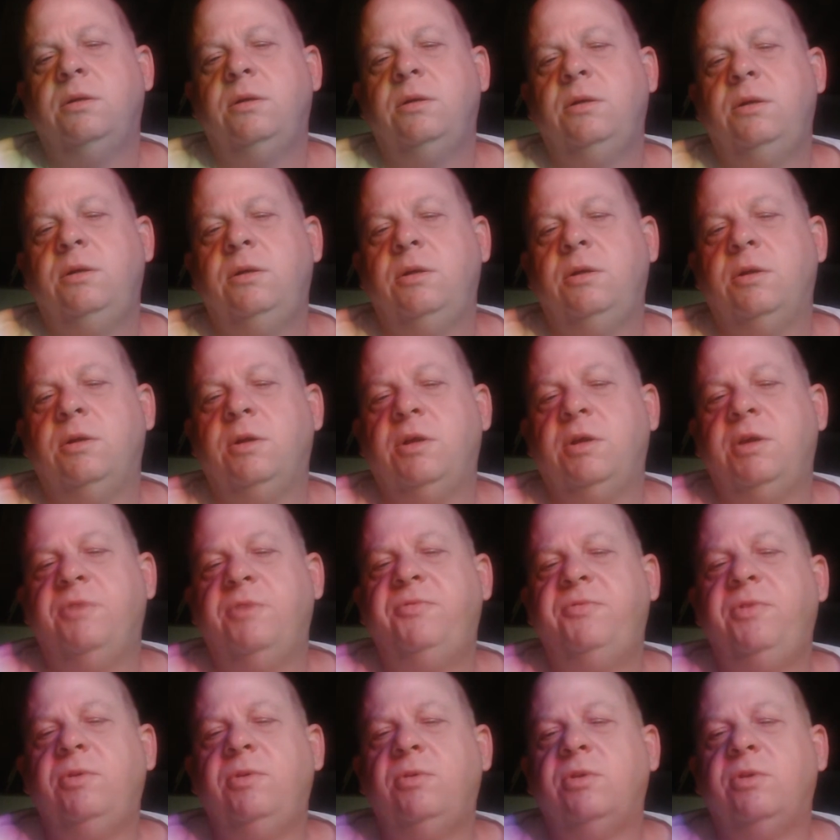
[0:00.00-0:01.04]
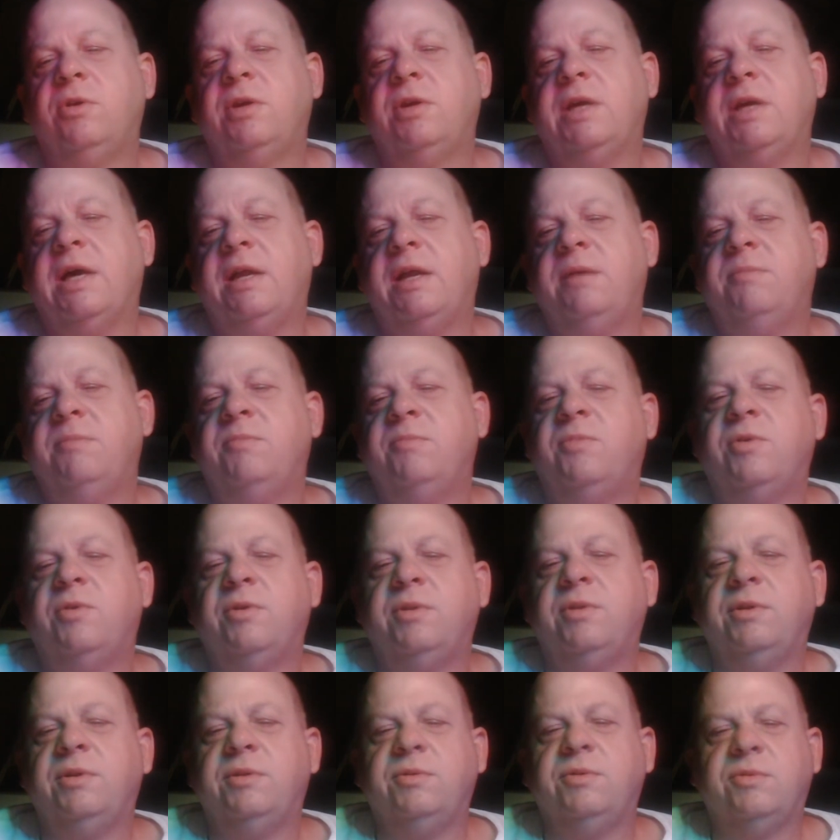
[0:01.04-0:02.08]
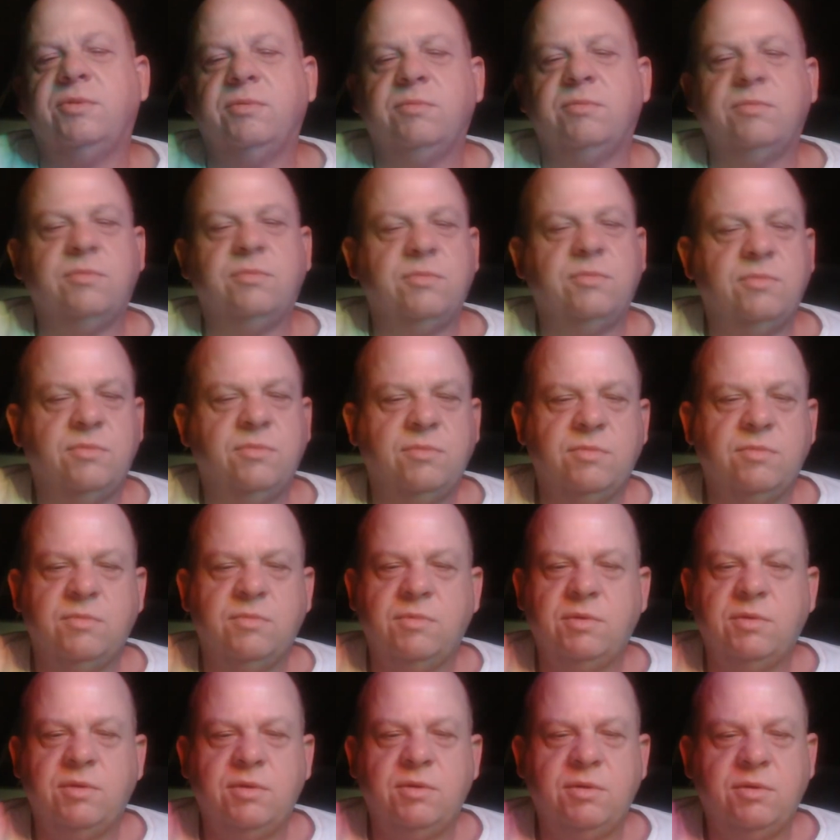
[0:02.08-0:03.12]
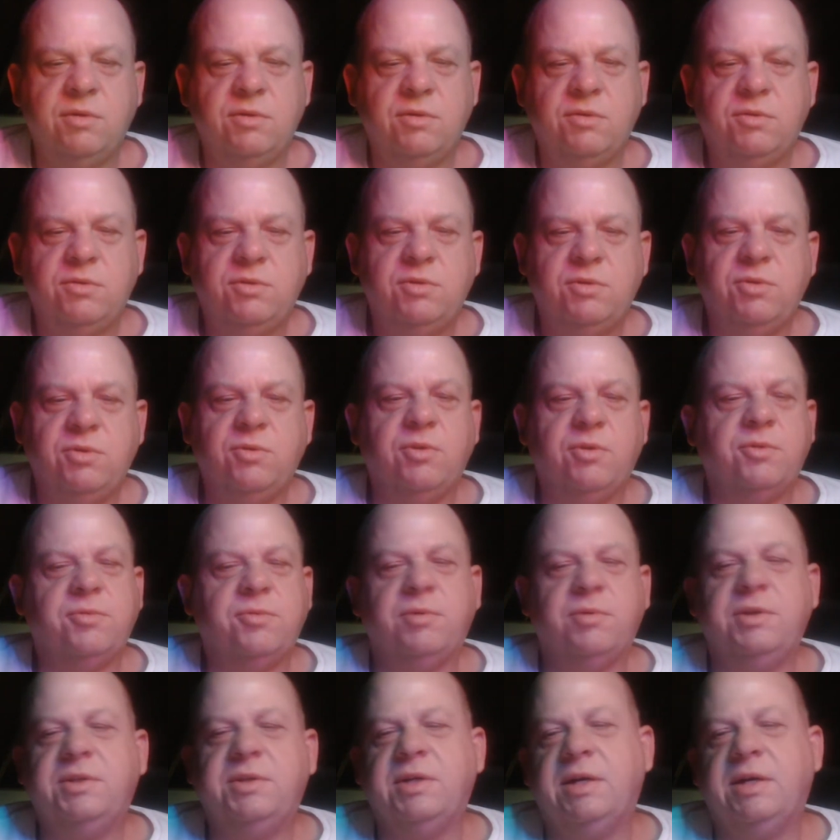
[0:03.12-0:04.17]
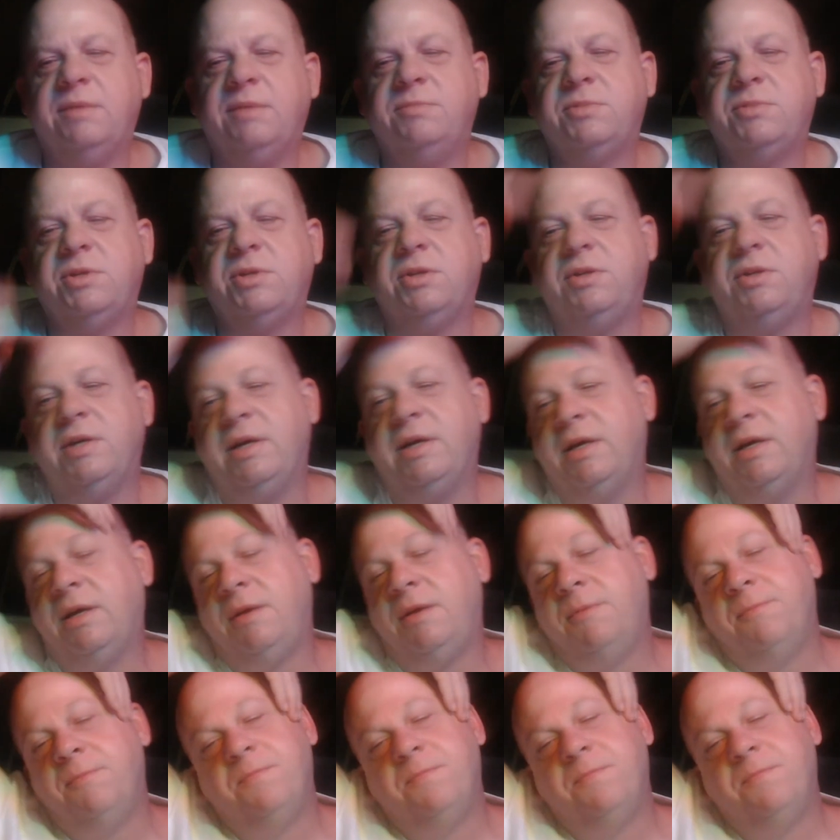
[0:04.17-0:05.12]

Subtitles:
if you look at it more than 2 or 3 times a day,